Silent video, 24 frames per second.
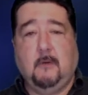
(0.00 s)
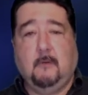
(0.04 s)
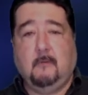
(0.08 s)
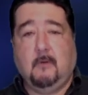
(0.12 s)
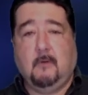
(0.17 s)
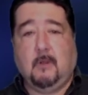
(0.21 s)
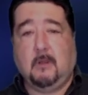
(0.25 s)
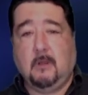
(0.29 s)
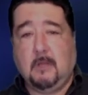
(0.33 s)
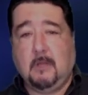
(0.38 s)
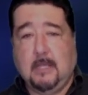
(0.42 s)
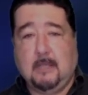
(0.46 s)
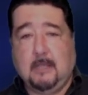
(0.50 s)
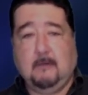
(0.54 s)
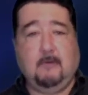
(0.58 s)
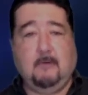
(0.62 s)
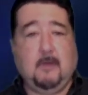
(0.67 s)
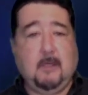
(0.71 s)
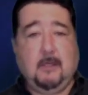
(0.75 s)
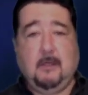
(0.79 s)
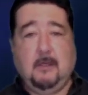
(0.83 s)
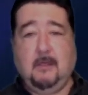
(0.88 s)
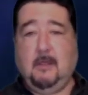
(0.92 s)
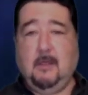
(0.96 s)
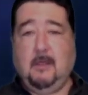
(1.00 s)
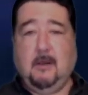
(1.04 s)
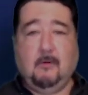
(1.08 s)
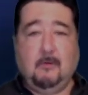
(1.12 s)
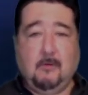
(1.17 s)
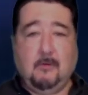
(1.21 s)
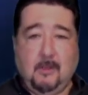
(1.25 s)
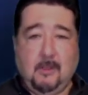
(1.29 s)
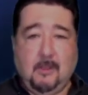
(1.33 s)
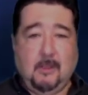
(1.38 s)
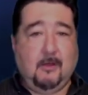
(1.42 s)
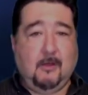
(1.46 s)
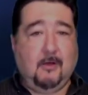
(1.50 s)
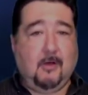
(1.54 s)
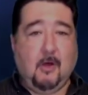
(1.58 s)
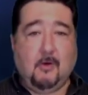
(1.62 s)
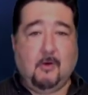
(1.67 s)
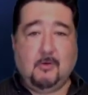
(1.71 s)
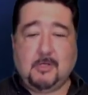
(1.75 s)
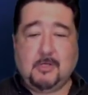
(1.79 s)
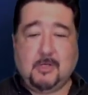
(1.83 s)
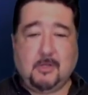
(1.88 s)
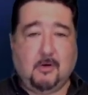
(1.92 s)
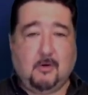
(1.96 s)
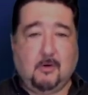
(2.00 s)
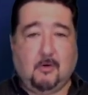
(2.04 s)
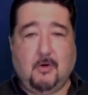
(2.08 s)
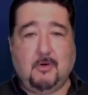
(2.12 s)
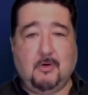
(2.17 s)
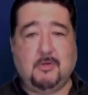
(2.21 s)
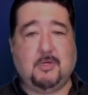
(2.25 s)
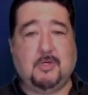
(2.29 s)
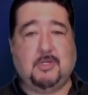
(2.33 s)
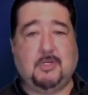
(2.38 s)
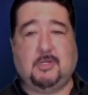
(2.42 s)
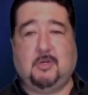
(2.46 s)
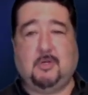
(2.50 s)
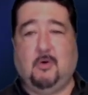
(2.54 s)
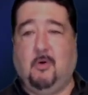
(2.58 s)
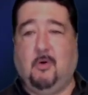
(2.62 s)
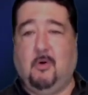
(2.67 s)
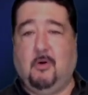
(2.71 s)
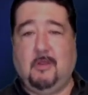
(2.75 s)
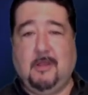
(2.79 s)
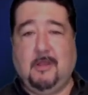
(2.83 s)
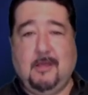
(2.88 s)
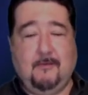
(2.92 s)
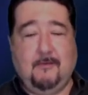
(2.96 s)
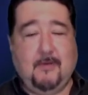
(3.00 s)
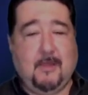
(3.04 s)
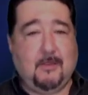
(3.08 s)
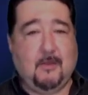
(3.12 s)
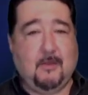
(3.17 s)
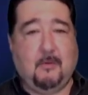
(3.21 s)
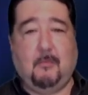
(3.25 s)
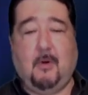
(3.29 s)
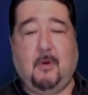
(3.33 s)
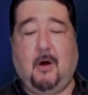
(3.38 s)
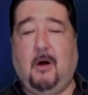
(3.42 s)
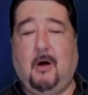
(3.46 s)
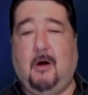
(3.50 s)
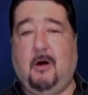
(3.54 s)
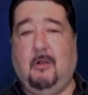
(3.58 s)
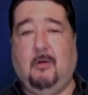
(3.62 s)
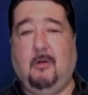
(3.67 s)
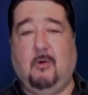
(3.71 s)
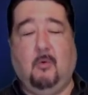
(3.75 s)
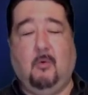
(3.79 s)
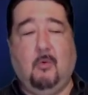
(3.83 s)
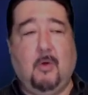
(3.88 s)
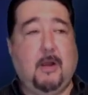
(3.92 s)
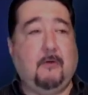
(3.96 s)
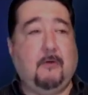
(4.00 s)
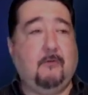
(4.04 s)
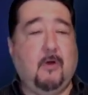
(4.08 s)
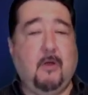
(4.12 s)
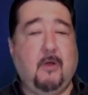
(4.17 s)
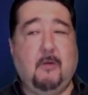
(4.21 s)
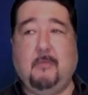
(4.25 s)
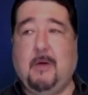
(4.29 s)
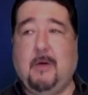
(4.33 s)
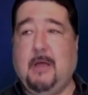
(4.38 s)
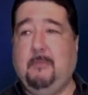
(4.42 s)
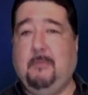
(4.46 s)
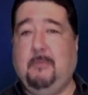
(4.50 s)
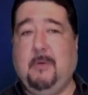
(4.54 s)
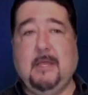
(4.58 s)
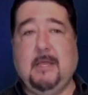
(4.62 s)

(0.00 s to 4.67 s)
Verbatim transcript: Leaving, you know, going to the grocery store, leaving the mall or whatever it might be,